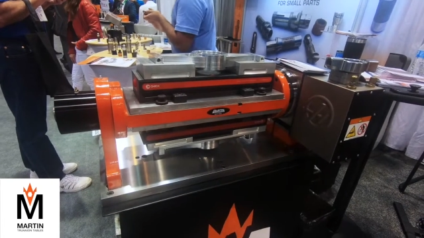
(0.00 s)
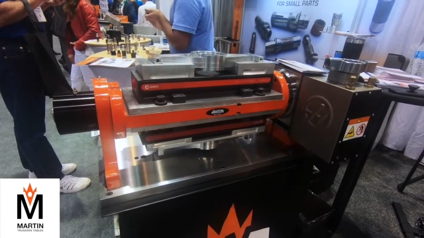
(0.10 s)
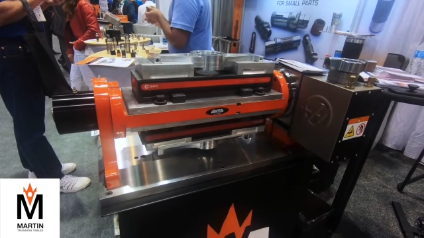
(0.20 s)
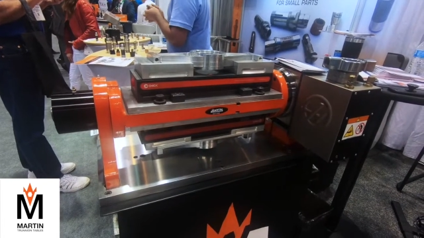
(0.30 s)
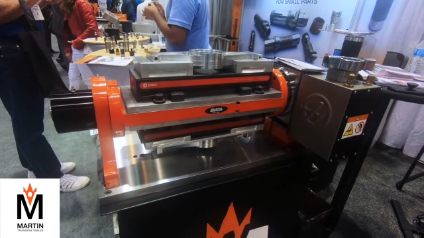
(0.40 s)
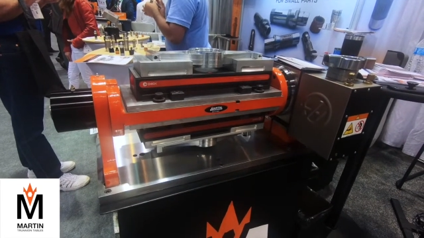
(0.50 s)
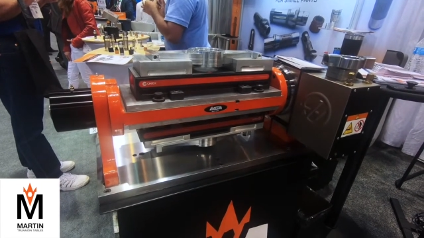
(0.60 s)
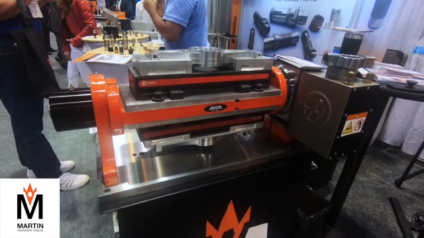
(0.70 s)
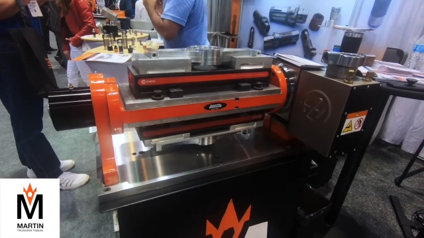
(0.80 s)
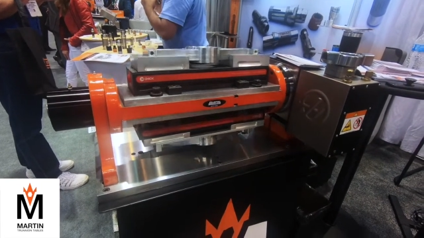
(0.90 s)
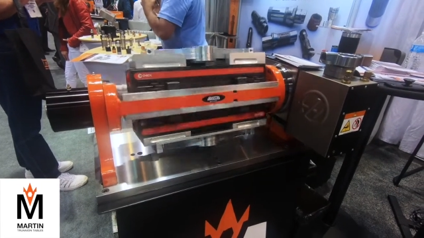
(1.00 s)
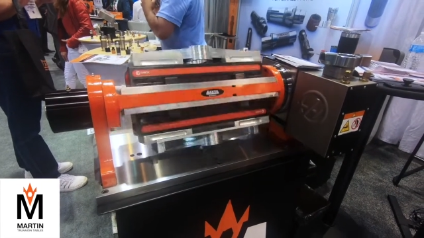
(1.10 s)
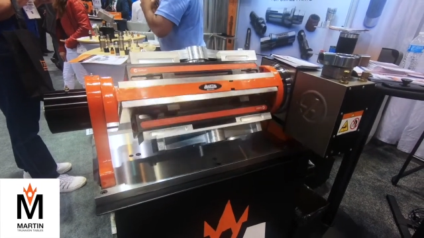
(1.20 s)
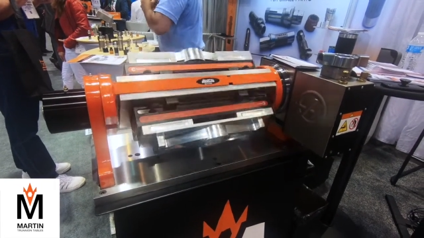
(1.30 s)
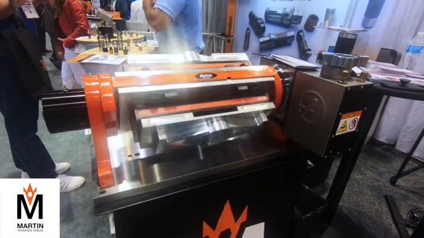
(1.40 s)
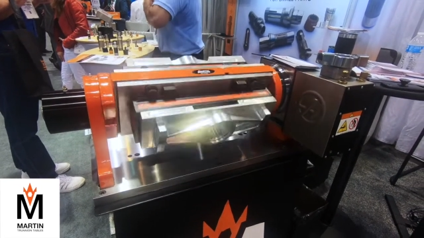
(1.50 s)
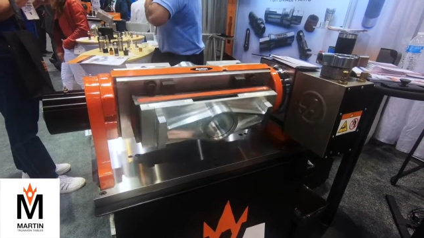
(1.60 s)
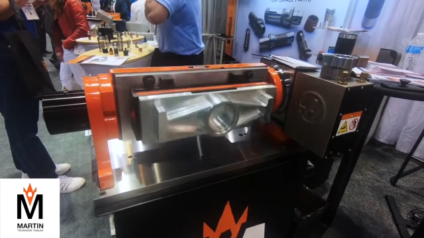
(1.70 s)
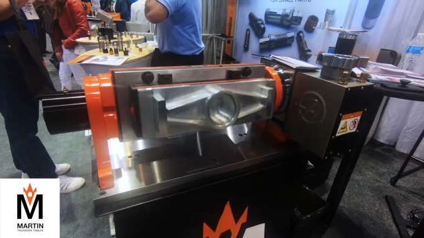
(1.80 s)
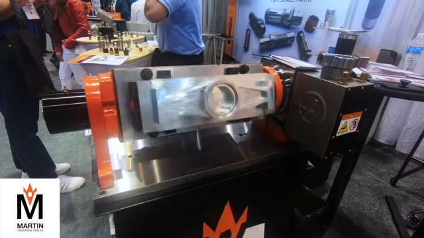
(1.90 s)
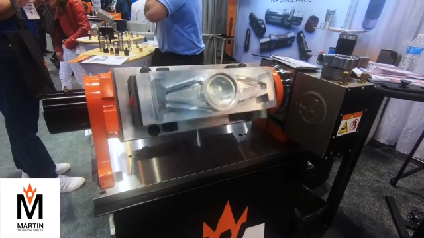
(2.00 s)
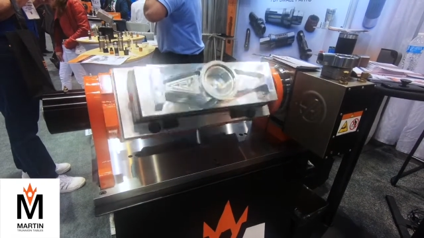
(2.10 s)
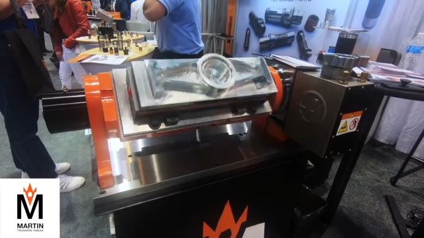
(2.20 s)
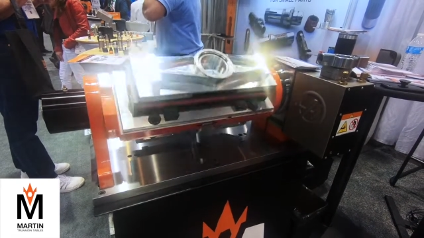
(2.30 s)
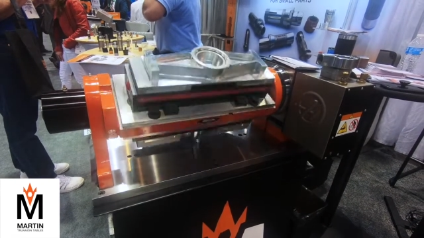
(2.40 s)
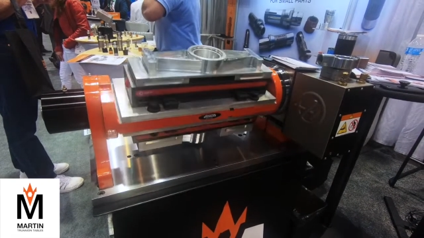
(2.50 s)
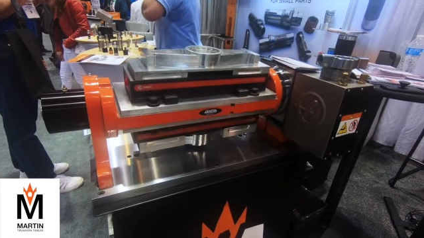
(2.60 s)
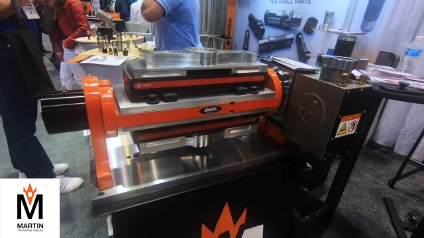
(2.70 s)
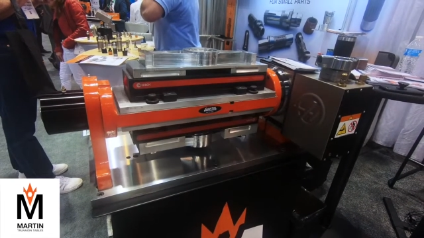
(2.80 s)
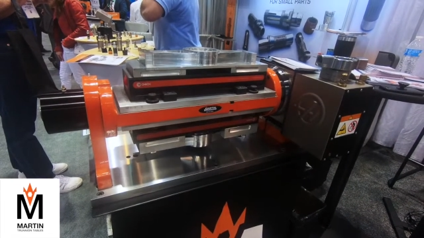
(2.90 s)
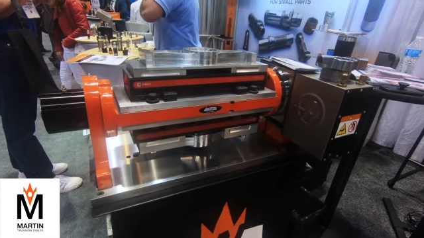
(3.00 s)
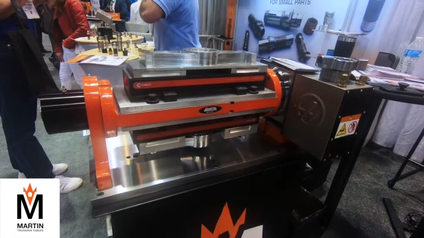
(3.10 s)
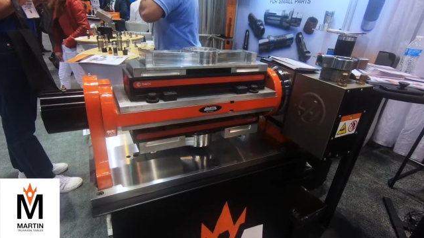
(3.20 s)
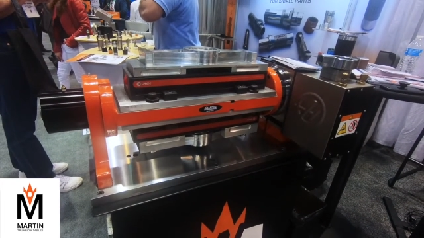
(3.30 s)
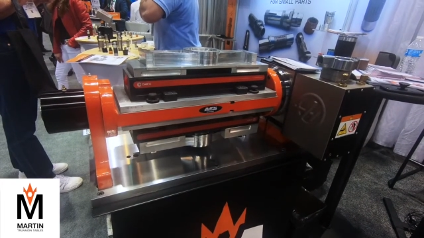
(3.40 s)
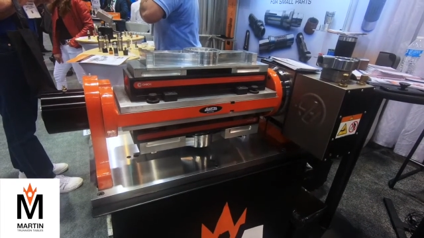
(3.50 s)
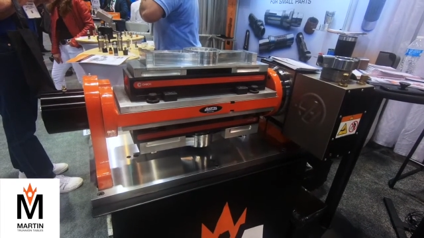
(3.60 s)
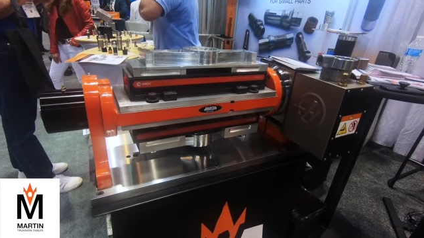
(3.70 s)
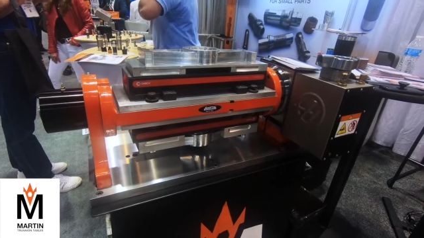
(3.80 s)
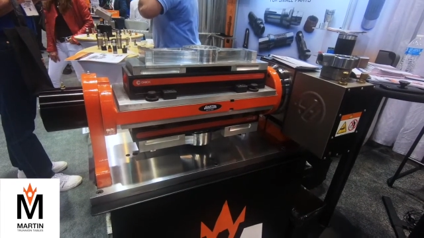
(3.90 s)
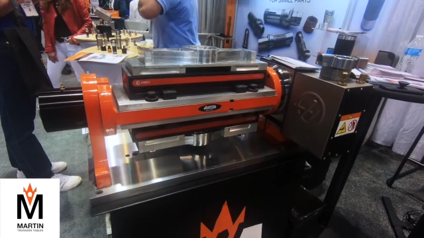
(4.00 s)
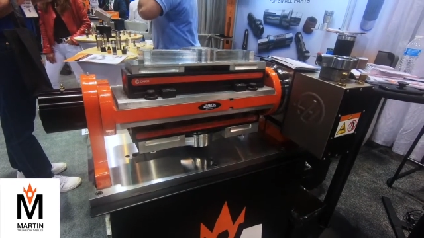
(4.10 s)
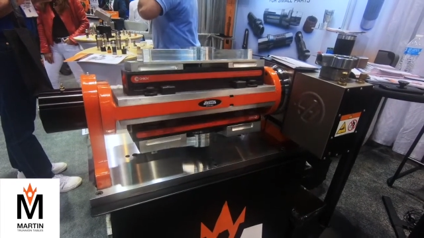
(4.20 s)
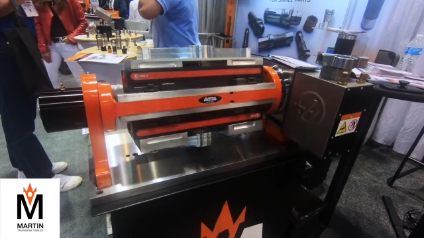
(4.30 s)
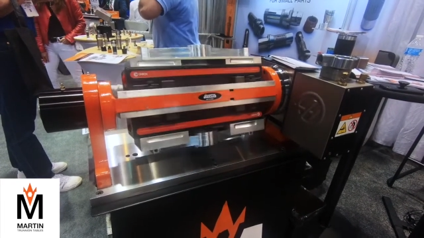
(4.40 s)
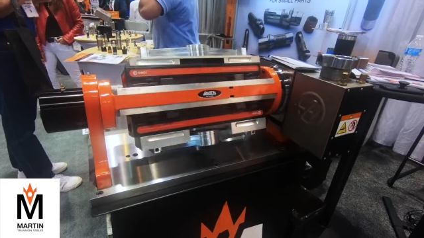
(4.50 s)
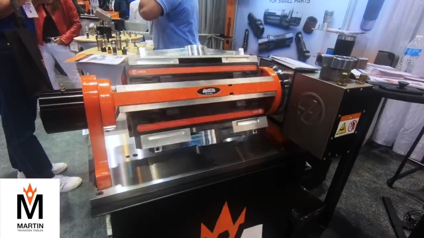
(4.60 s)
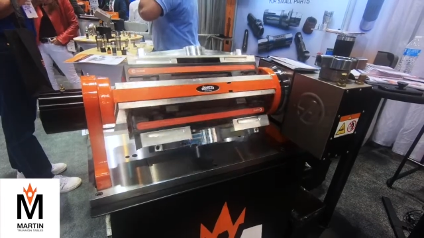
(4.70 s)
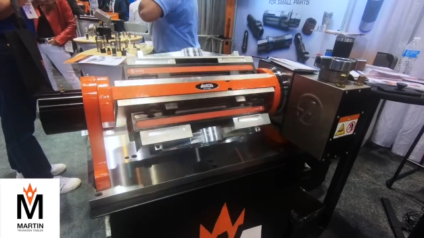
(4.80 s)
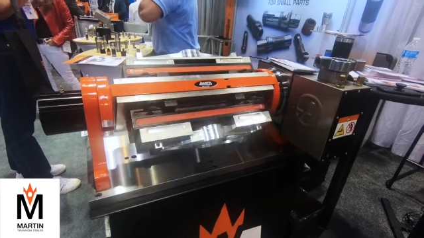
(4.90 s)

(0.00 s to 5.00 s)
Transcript: [unreadable: no face in view]